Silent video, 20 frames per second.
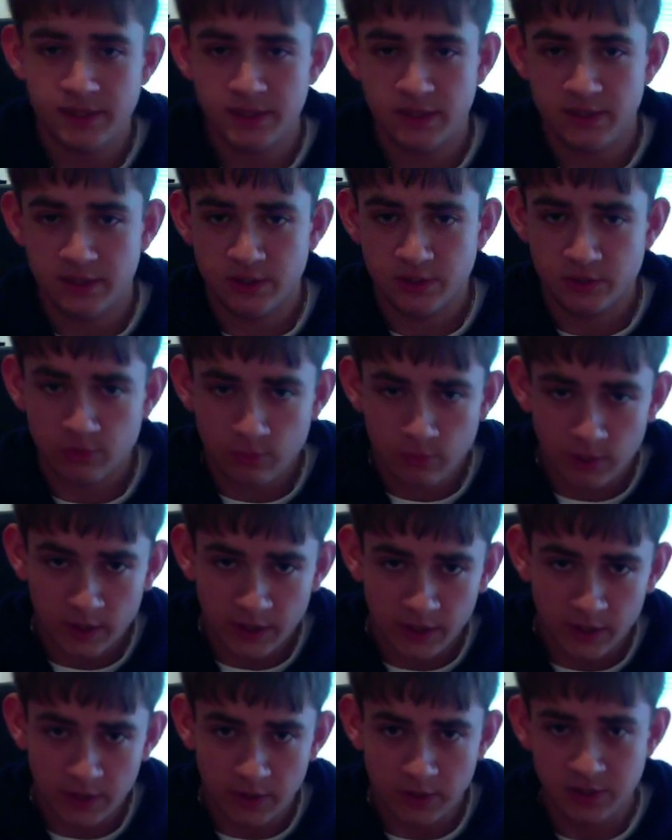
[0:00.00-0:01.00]
is
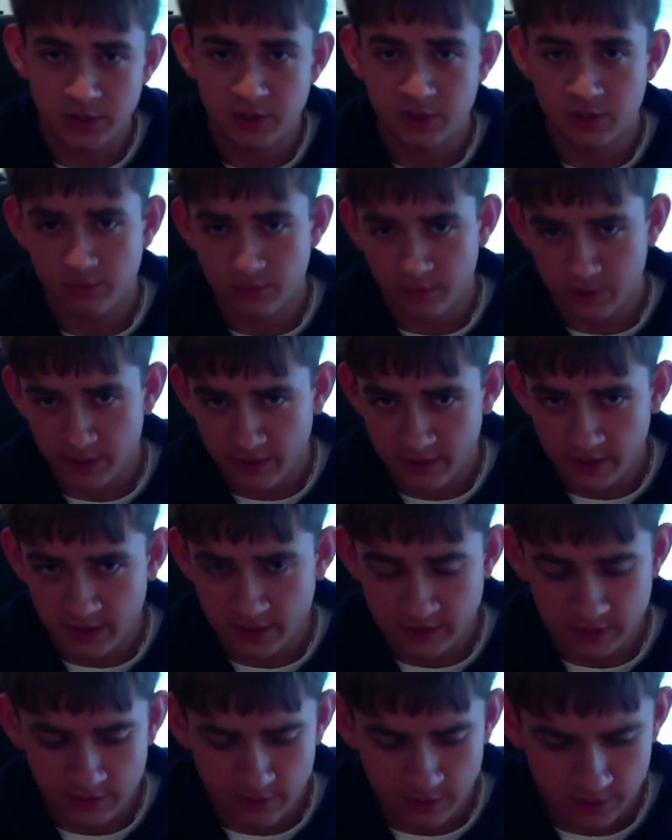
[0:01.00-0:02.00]
20 Hz to
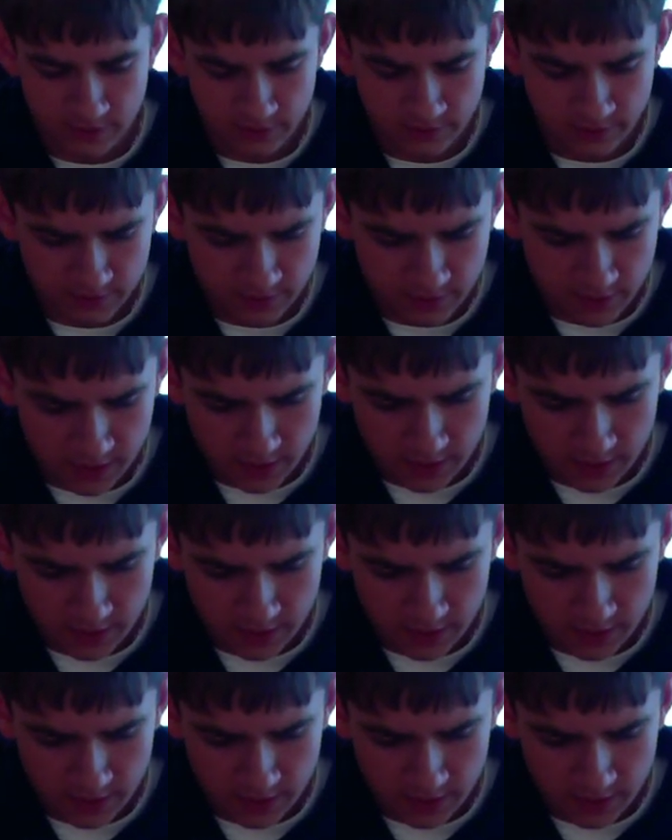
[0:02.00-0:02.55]
20,000 Hz.